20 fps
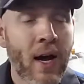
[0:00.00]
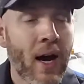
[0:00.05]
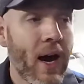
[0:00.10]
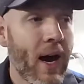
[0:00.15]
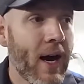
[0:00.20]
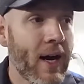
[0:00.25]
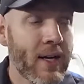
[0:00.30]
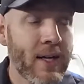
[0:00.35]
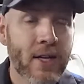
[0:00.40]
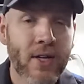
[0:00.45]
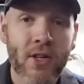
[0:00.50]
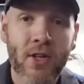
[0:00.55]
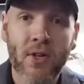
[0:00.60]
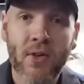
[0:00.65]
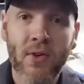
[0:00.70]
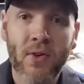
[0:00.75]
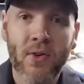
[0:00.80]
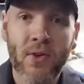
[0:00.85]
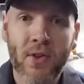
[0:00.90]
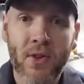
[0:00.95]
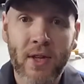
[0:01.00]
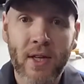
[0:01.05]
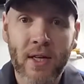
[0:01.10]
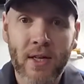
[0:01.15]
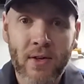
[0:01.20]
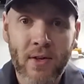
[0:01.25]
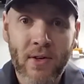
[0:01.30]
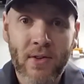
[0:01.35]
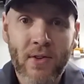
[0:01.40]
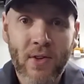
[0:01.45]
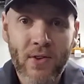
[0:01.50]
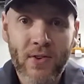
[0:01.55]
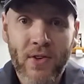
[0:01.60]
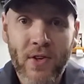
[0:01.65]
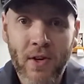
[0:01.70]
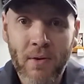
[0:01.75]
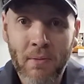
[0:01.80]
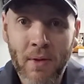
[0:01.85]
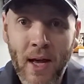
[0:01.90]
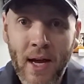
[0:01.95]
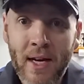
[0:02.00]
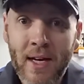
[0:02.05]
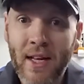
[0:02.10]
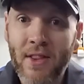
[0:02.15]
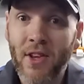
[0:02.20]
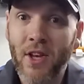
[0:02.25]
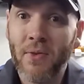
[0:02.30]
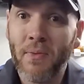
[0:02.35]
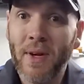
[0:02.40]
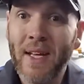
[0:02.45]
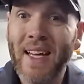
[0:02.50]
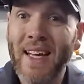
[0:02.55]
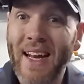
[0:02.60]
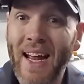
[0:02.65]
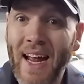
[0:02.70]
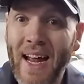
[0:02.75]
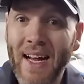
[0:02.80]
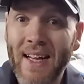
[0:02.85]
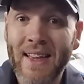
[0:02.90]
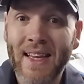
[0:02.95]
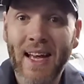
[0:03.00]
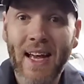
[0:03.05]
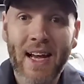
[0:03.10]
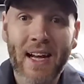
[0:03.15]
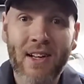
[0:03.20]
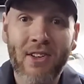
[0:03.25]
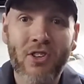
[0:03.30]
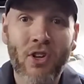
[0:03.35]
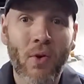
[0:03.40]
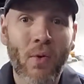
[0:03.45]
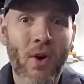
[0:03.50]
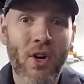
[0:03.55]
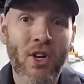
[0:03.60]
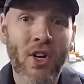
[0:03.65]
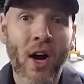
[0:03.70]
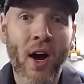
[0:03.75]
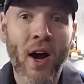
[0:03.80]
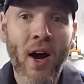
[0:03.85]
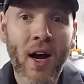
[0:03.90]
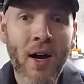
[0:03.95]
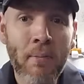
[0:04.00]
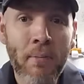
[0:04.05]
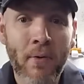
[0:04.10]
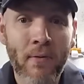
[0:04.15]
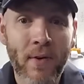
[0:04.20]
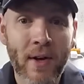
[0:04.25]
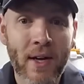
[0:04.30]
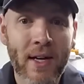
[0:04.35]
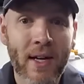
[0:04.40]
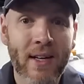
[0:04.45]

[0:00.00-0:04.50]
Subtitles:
I can do the Crystal Serum Light, and then we can add the EXO on top of it,